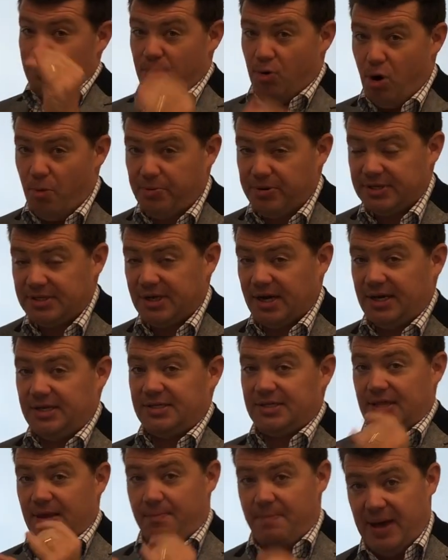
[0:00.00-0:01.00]
more
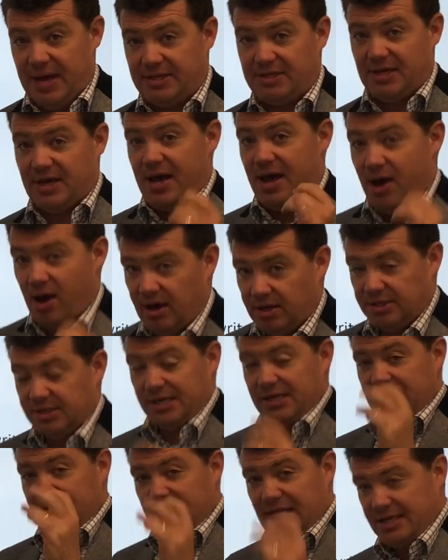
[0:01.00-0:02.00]
precise, the better
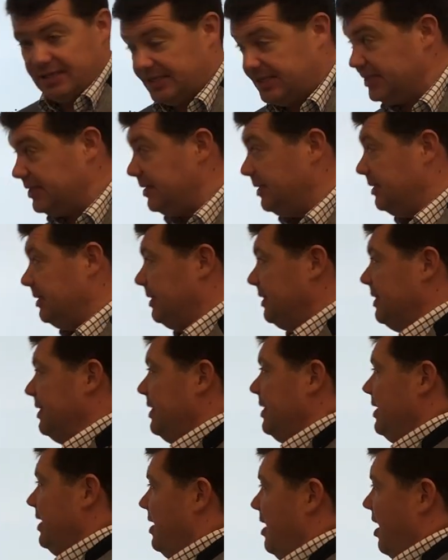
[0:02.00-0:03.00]
answered it is.
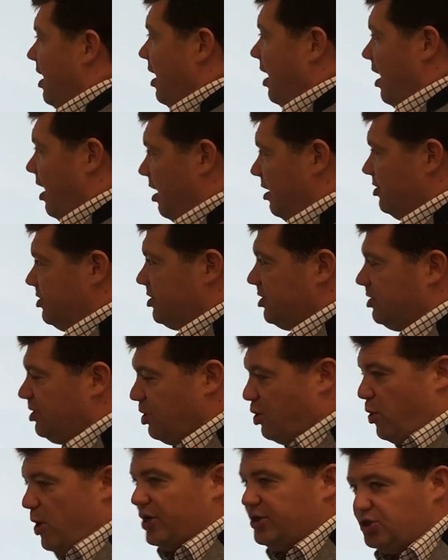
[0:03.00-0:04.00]
Answer the
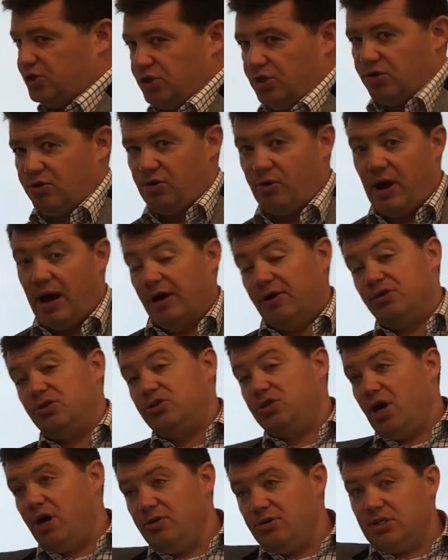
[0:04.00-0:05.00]
question throughout.
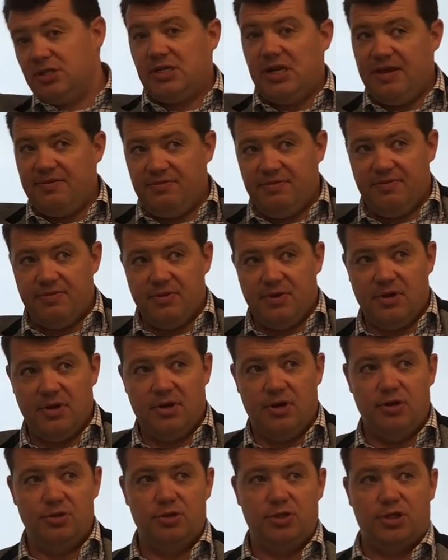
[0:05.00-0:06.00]
Don't just leave it for the
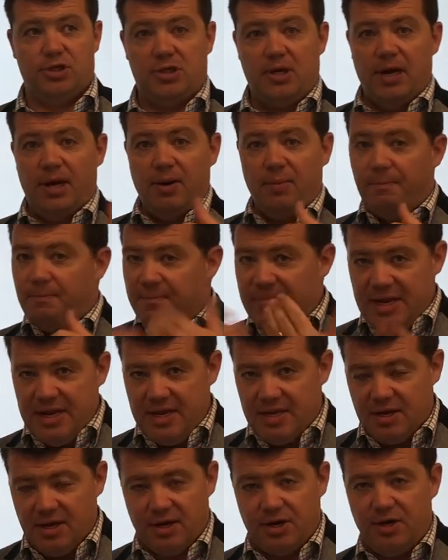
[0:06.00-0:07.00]
conclusion. Mini
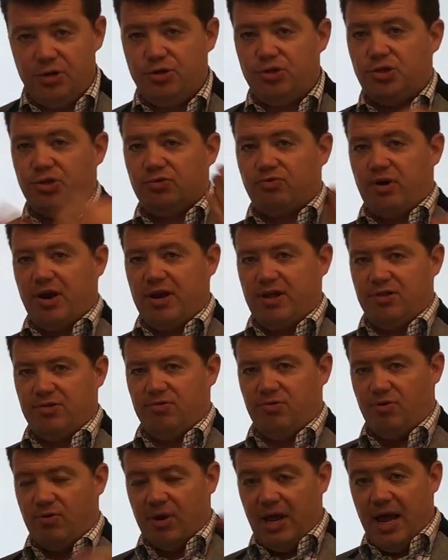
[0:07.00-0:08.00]
conclusions running
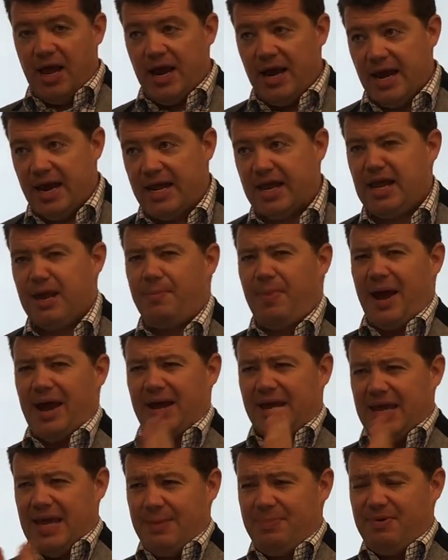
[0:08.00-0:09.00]
through. Link it
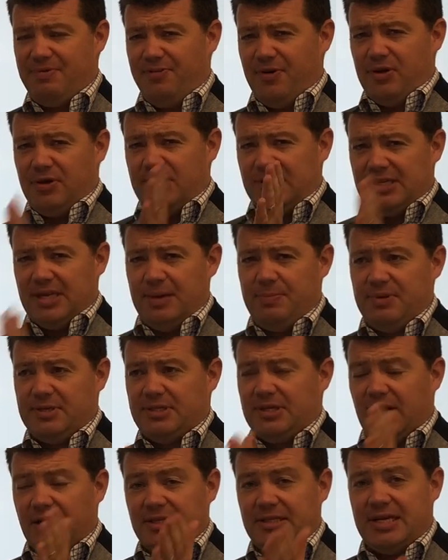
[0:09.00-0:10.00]
back. Keep it focused. Keep it
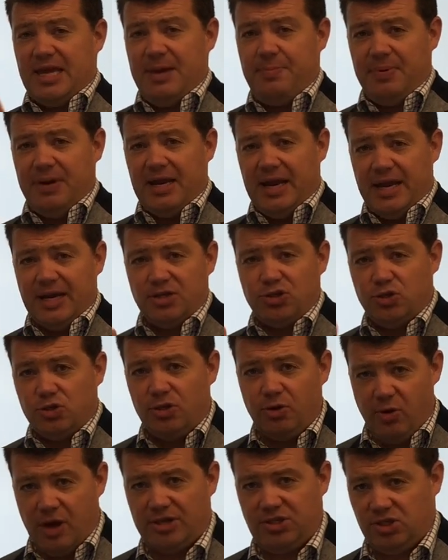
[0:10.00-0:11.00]
tight. Keep it linked to
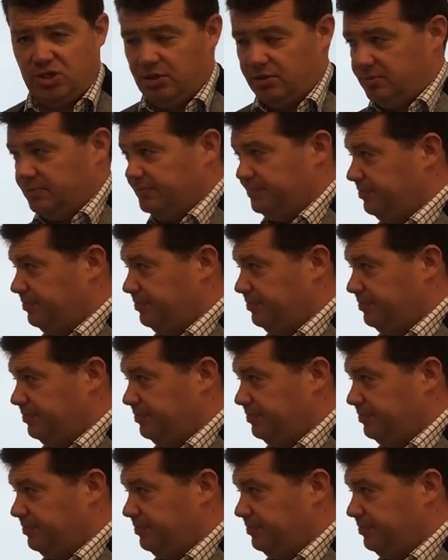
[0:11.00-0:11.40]
the question.